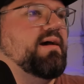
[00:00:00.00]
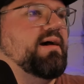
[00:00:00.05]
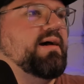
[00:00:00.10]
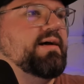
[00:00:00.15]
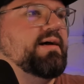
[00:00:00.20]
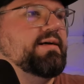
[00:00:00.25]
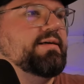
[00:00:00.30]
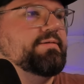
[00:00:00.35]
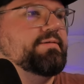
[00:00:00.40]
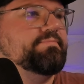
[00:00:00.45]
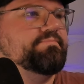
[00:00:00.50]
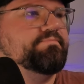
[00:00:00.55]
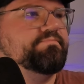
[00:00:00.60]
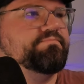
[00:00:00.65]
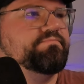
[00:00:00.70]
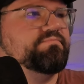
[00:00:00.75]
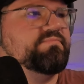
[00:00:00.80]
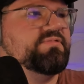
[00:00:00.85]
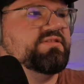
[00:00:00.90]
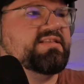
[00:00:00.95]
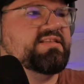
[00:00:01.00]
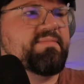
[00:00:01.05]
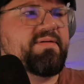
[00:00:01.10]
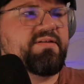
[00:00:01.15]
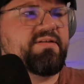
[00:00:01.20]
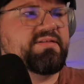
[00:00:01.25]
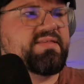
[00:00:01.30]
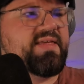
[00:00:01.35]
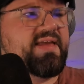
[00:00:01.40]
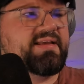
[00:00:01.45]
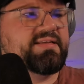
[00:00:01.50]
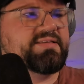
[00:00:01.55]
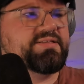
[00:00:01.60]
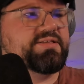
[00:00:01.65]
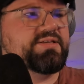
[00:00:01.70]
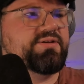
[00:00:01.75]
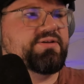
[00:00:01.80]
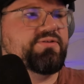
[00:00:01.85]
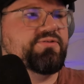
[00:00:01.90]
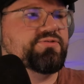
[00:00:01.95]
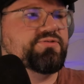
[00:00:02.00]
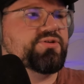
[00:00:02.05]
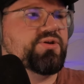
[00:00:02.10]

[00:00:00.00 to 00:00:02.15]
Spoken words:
Some other things too.